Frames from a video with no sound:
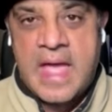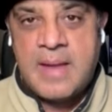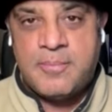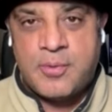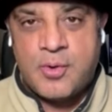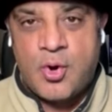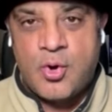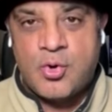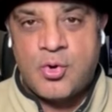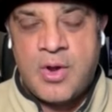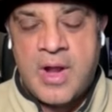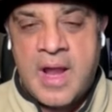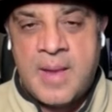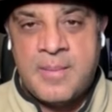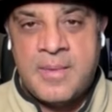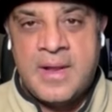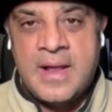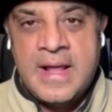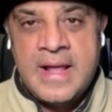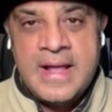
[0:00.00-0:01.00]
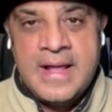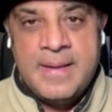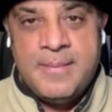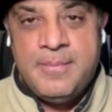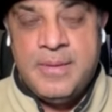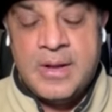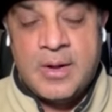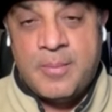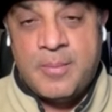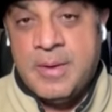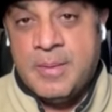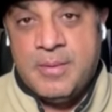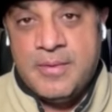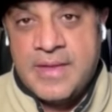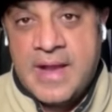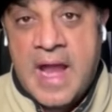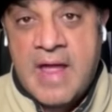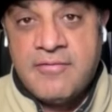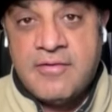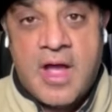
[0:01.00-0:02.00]
with that program,
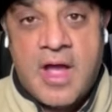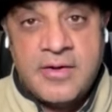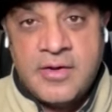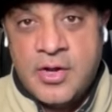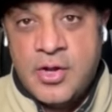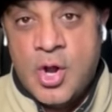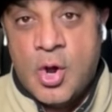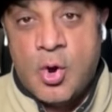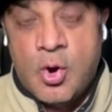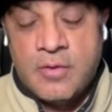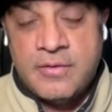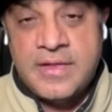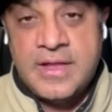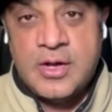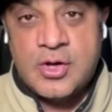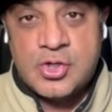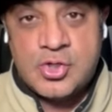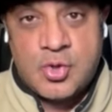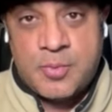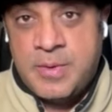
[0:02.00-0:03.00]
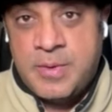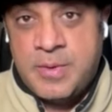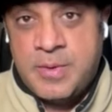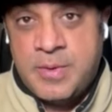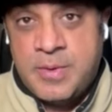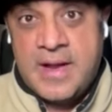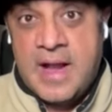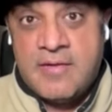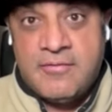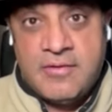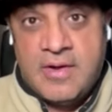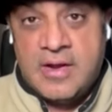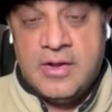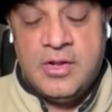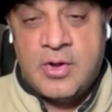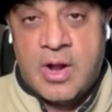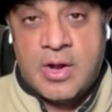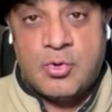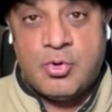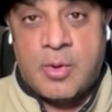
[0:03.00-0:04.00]
people that I've gotten to know over the years, or people that I've,
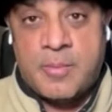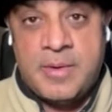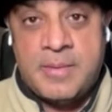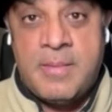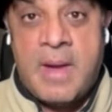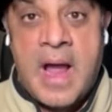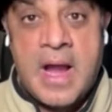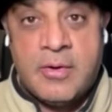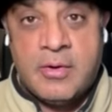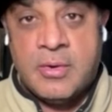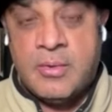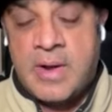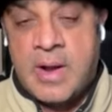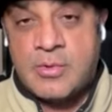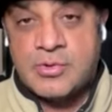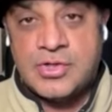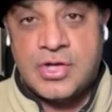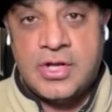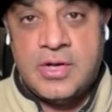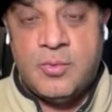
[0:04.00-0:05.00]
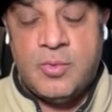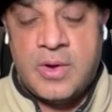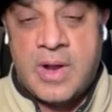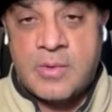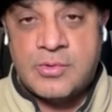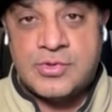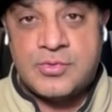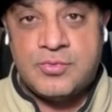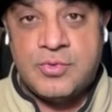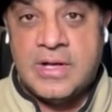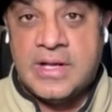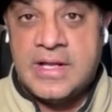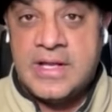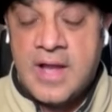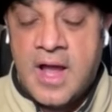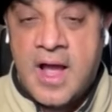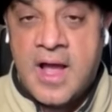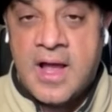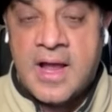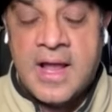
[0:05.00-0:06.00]
I grew up admiring when I was
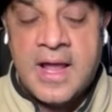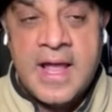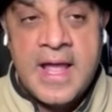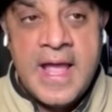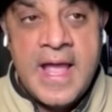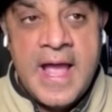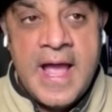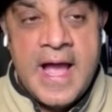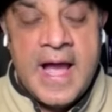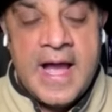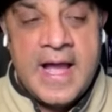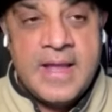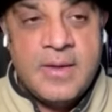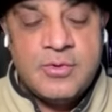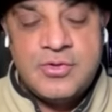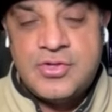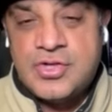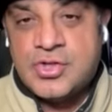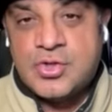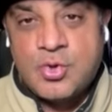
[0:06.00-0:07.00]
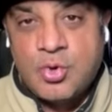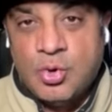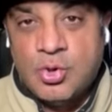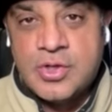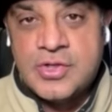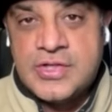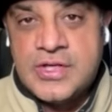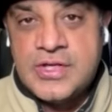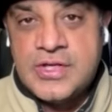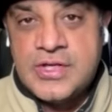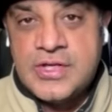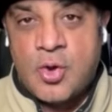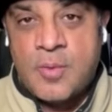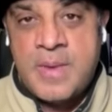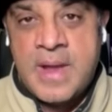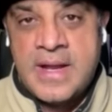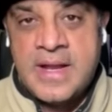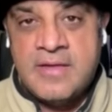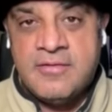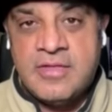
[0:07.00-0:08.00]
really young. It was just cool to see
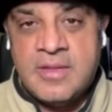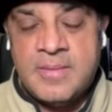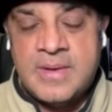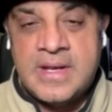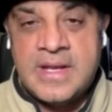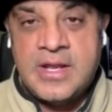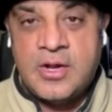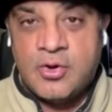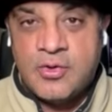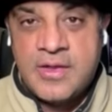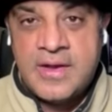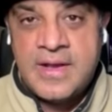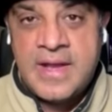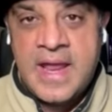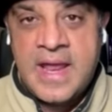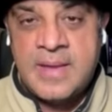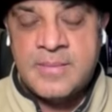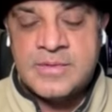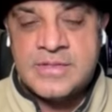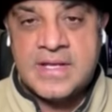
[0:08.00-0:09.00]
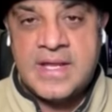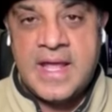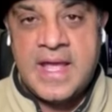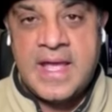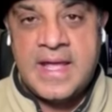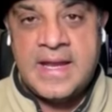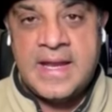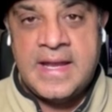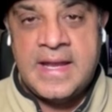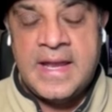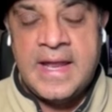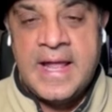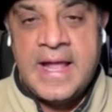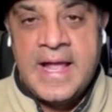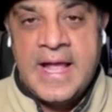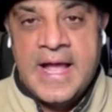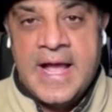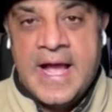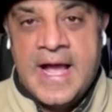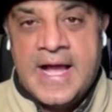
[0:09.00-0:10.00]
so many of them and hear the names again. And
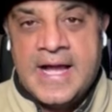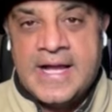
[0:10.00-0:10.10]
